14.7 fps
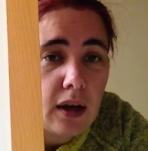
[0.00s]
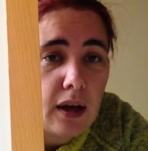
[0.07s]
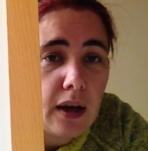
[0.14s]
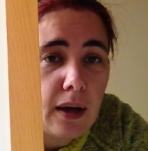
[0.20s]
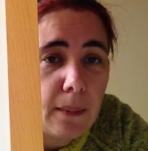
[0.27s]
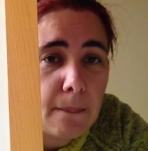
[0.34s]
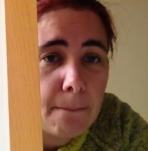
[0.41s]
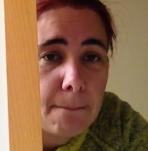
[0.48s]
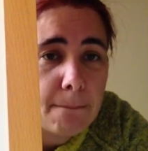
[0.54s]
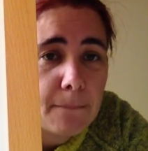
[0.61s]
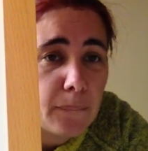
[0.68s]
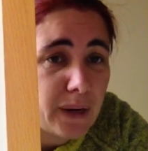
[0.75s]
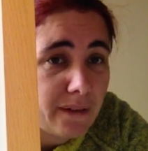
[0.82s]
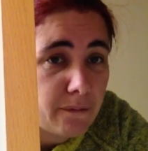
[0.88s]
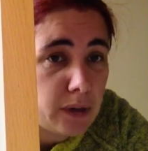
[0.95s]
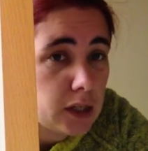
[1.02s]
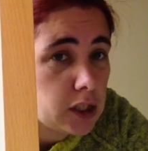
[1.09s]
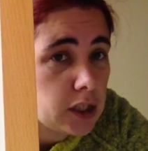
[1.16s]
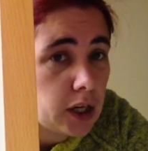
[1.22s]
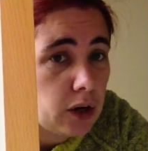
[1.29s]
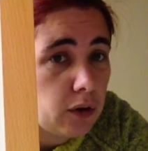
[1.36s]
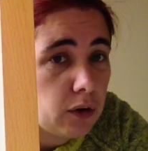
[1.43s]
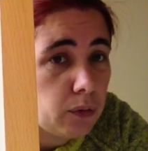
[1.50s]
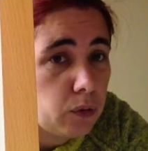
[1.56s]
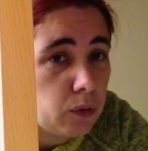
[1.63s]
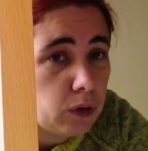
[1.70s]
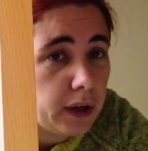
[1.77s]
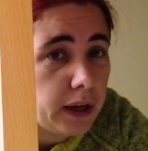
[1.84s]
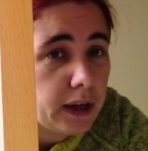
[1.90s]
But I haven't managed to get it on the
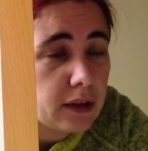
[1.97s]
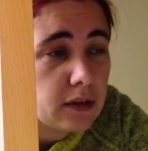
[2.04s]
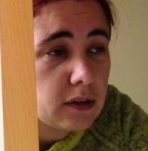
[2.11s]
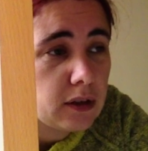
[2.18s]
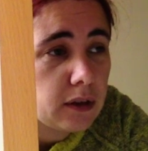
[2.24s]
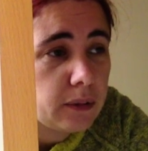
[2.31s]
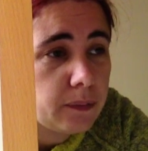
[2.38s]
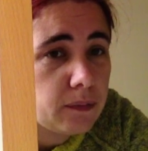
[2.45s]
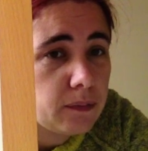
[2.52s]
wall yet. So,